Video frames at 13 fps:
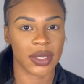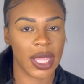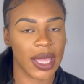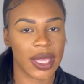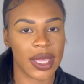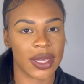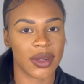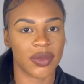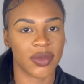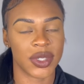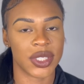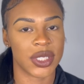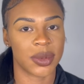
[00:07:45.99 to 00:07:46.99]
and get them
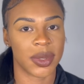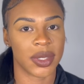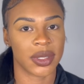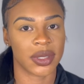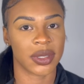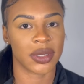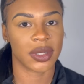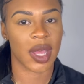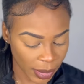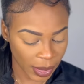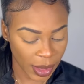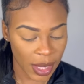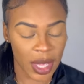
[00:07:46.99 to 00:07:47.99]
for cheaper.
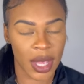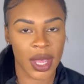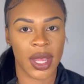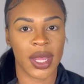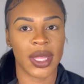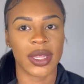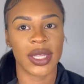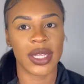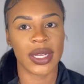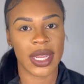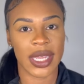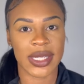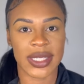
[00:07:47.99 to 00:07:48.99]
The
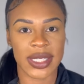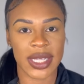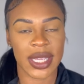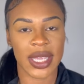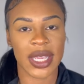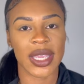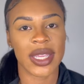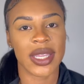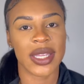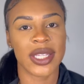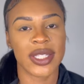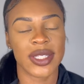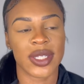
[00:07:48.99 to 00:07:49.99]
next thing
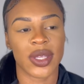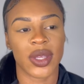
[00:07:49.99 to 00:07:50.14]
is,